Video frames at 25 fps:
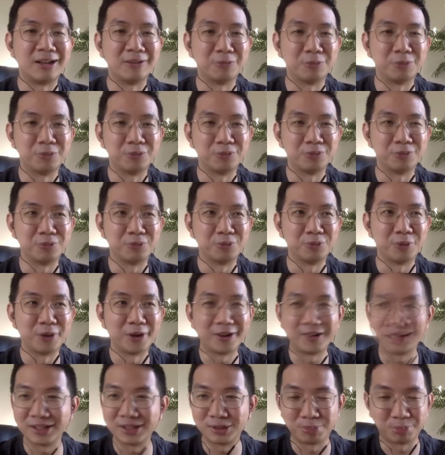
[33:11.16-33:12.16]
and
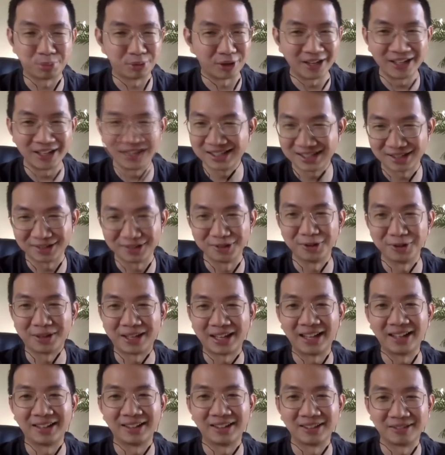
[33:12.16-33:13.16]
where these brains are
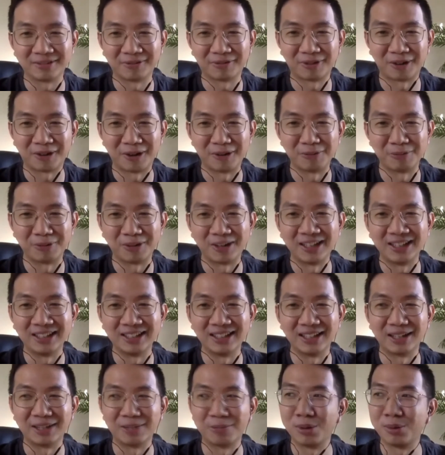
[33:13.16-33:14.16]
located from, right?
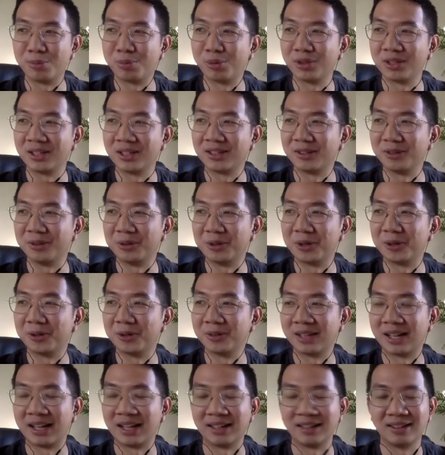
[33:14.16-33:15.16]
Like people need to
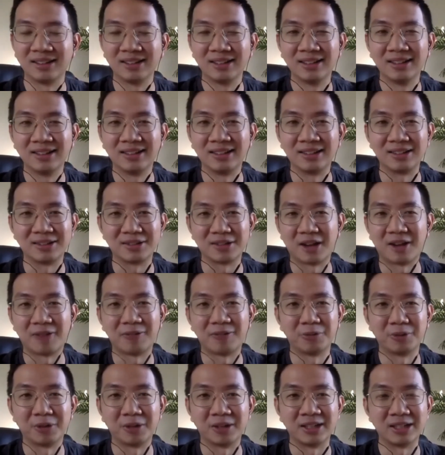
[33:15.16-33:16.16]
know that this
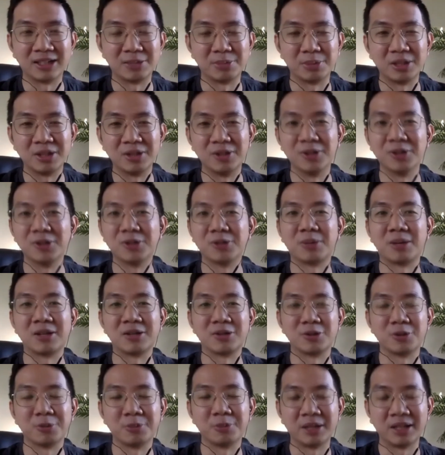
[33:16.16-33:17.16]
software that's being used by
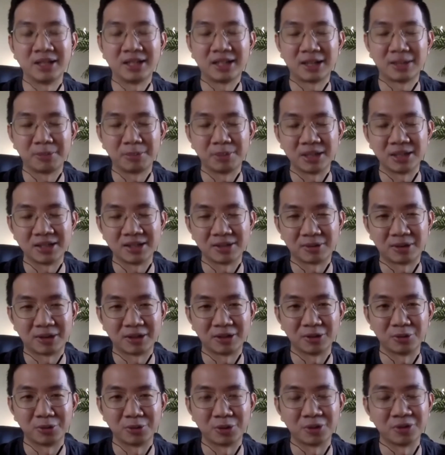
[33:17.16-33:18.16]
so many companies
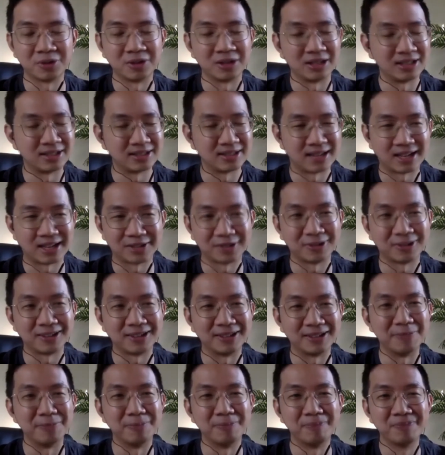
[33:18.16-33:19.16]
around the world is
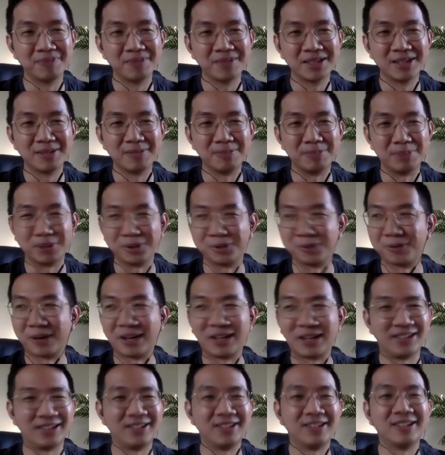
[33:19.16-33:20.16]
actually built
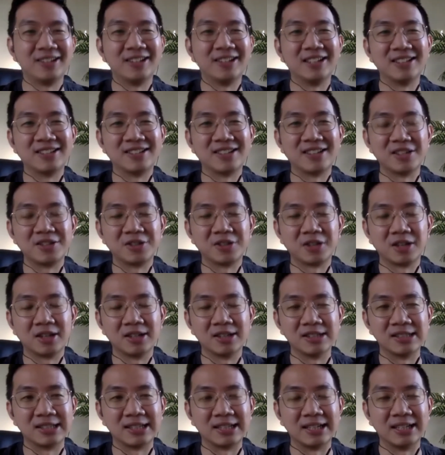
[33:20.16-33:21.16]
right here in St.
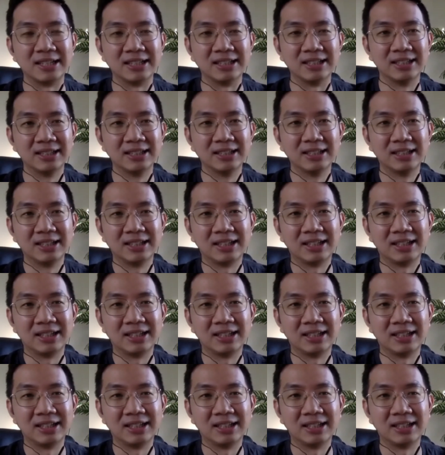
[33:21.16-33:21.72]
John's. And,